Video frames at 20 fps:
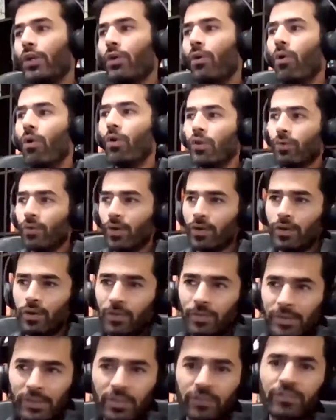or you want to
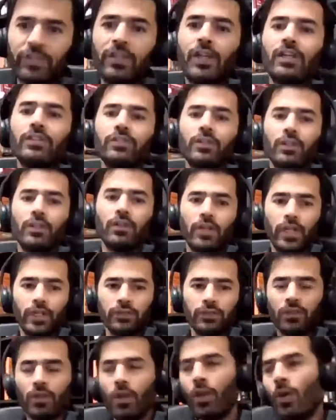double your freelancing
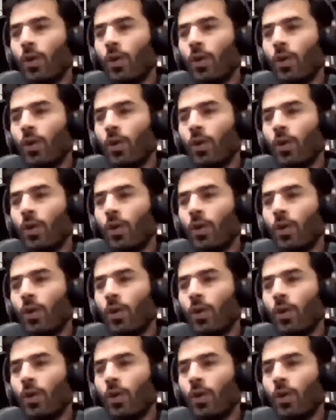rates,